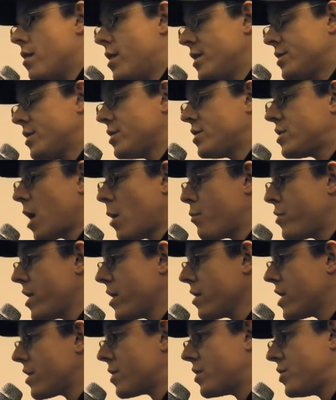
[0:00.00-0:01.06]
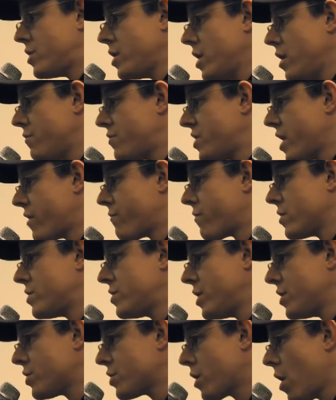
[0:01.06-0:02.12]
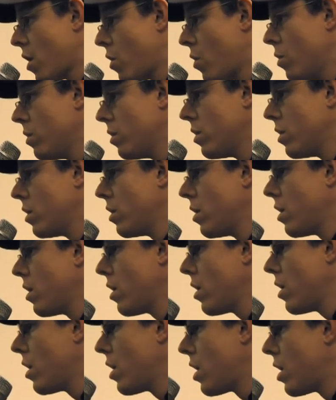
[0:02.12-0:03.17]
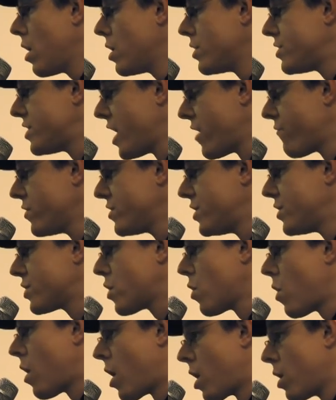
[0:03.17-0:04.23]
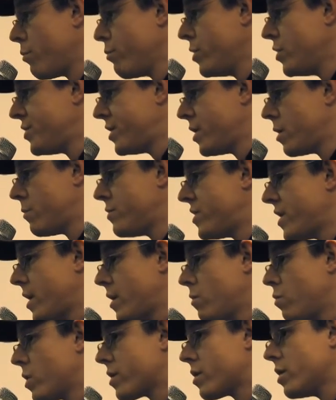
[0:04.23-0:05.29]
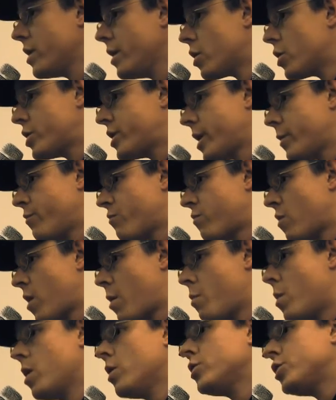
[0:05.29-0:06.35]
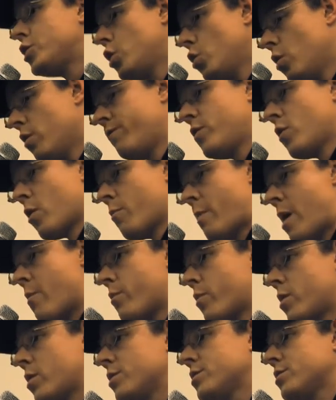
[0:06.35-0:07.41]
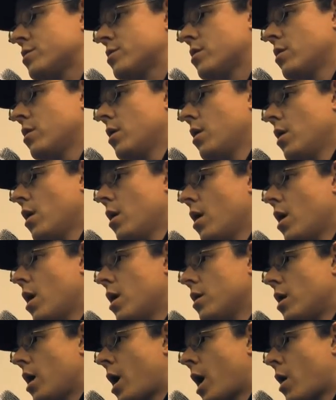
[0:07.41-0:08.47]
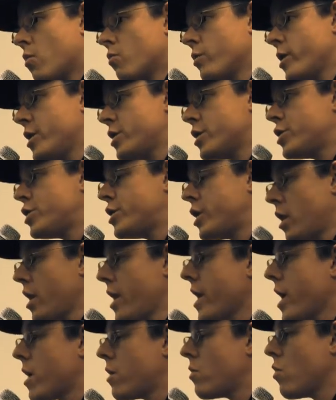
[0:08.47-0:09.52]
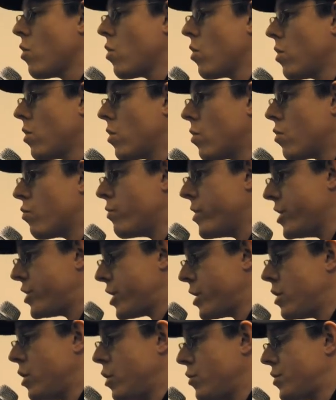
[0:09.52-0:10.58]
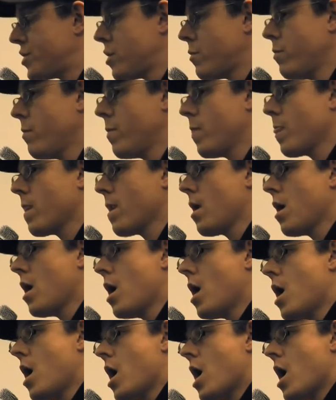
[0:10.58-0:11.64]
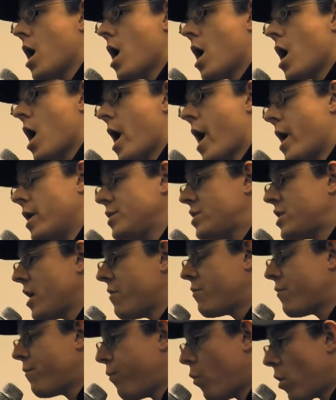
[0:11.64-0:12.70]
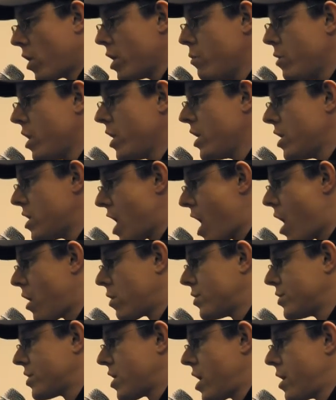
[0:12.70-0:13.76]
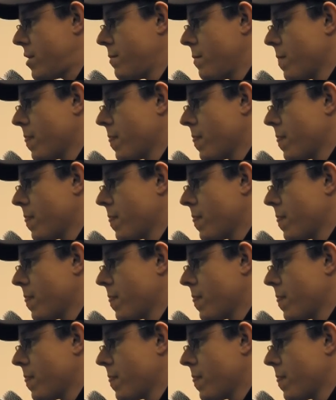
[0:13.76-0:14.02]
This is something that the city of San Francisco, San Francisco Art Museum did with leadership from two of your members, uh, Regent Schilling and Regent Newsom and saved $40 million on it.